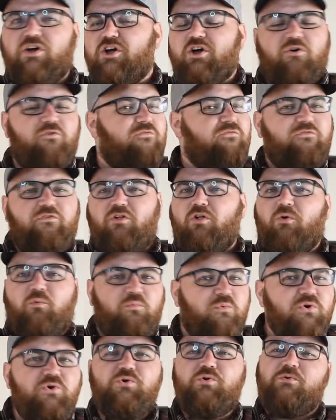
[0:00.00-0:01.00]
go full
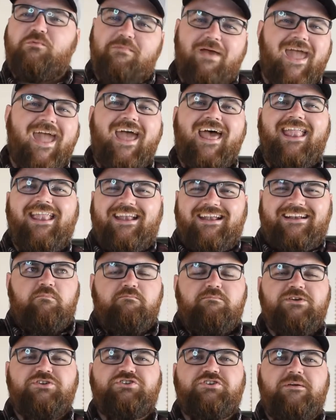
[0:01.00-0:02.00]
woo, man.
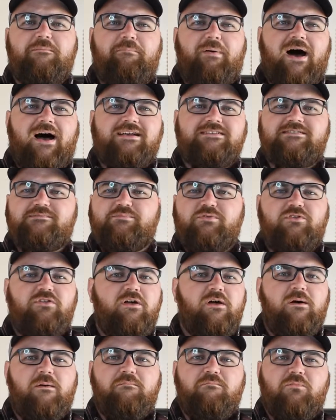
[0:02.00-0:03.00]
Mission Impossible,
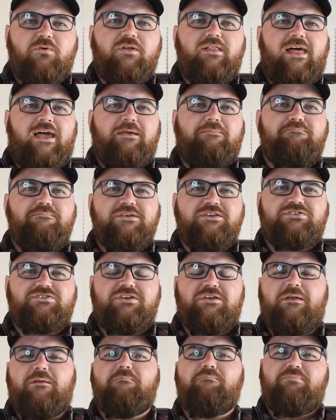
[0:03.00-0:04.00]
more like
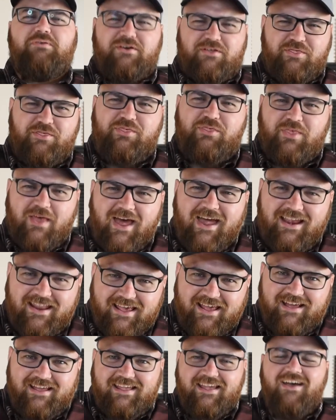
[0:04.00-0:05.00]
Mission
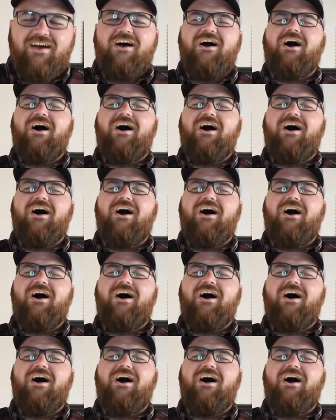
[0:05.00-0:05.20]
Pathetic.